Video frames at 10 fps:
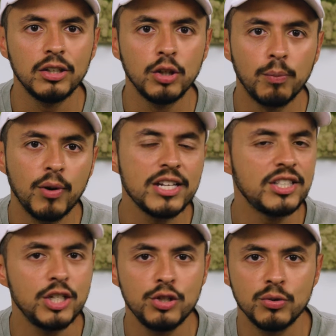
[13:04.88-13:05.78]
your
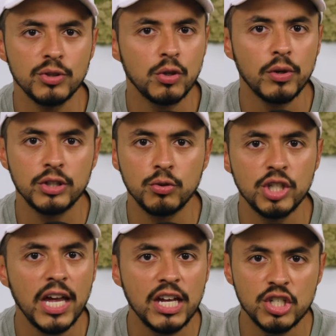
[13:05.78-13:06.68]
breast tissue is going to
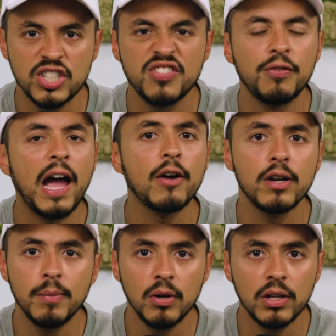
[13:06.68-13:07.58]
change. It's
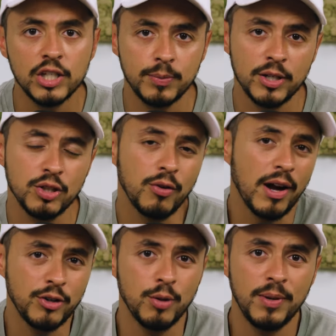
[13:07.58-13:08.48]
variable, especially
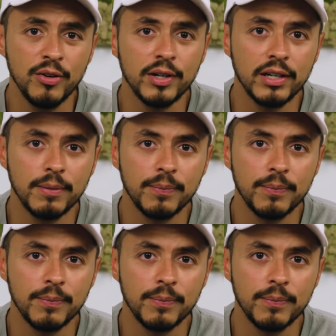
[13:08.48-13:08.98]
around your period.